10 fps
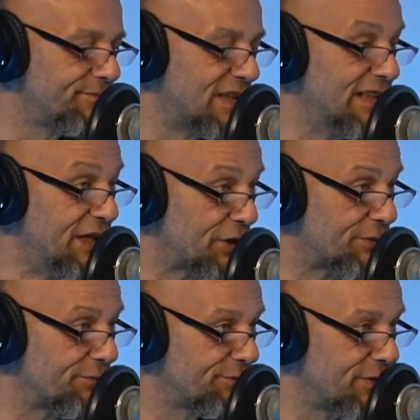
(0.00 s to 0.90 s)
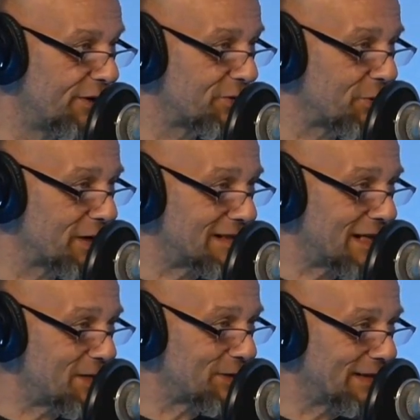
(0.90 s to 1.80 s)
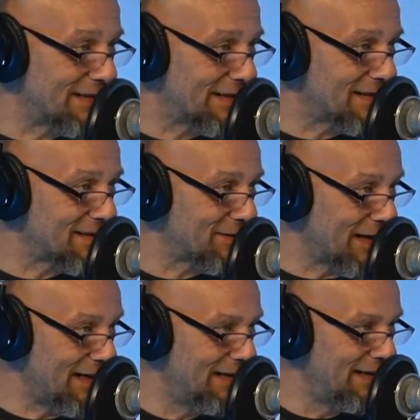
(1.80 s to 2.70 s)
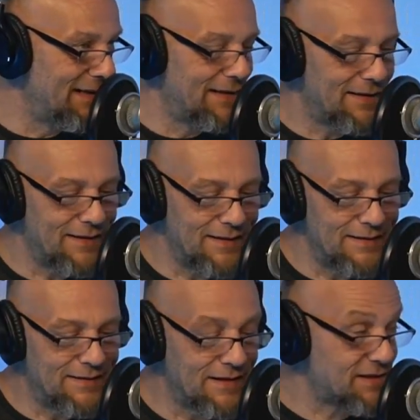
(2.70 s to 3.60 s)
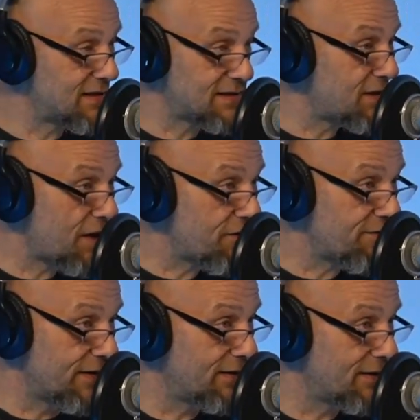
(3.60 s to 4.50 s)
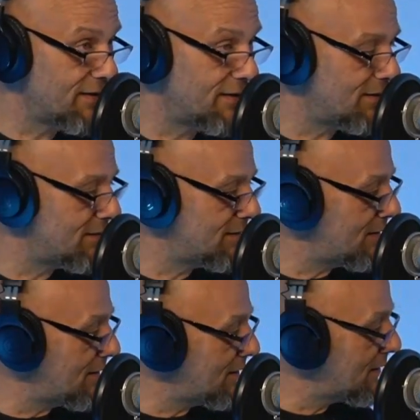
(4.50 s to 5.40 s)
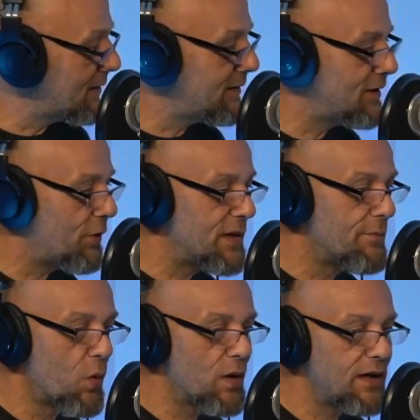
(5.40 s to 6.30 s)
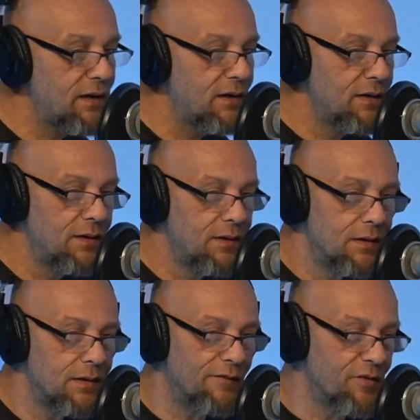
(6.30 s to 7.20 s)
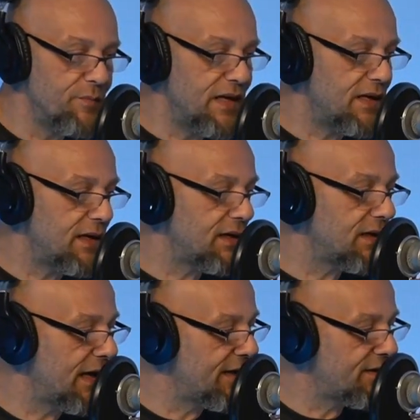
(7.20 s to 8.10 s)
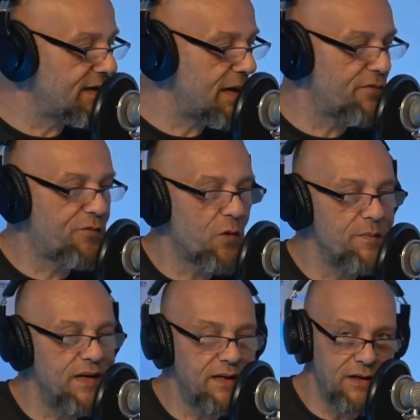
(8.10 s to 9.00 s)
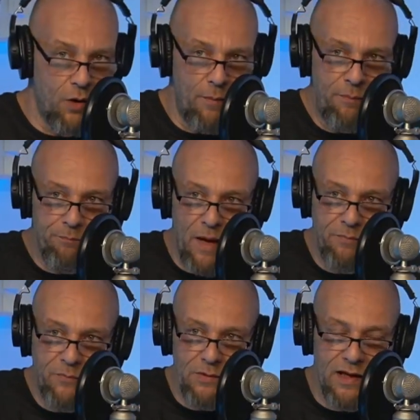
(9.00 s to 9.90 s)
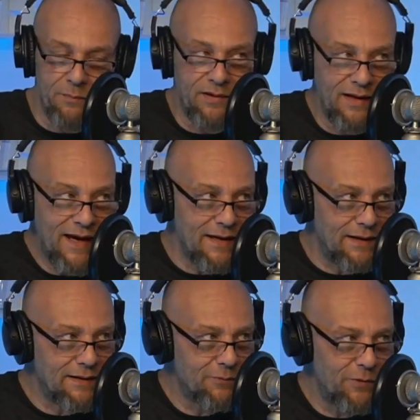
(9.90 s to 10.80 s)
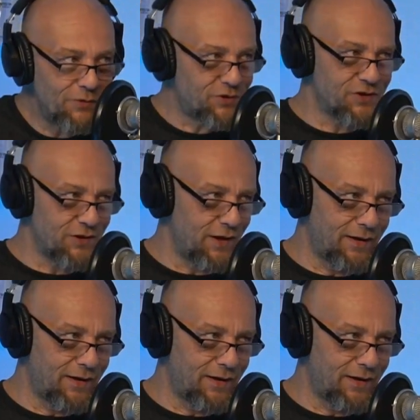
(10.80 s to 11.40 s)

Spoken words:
leader of an organization like this, right? This is another thing. In the morning of a meeting and the day before a meeting, I'm doing a lot of planning. We don't just